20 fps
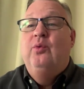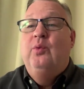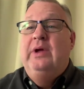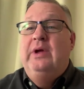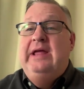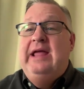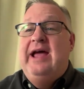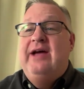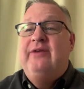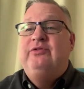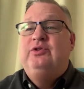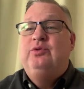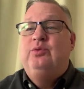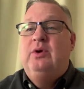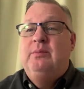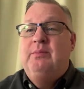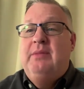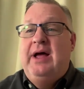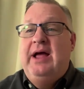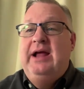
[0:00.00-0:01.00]
we have
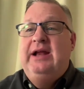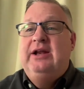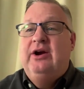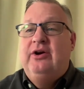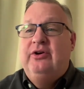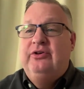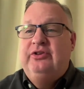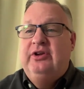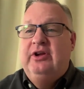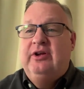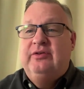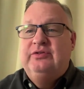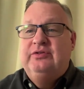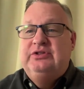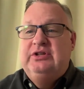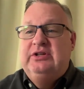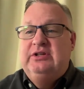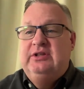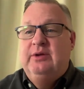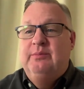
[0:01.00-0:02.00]
to remind
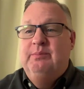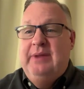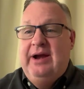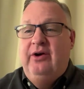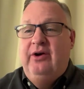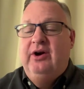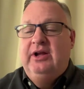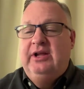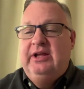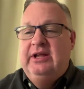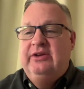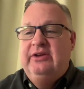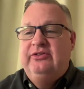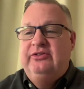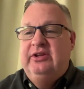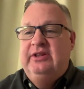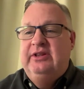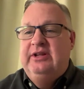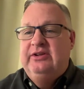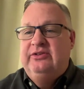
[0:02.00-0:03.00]
ourselves, that the
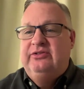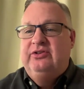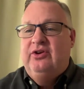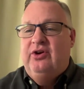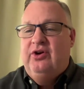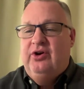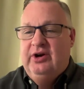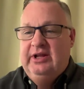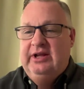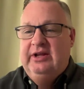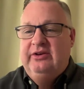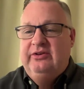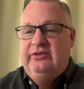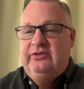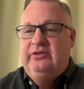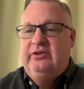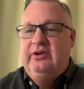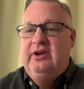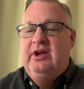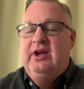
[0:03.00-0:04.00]
Americans in this
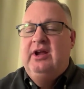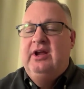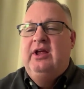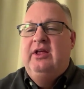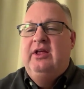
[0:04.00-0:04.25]
audience,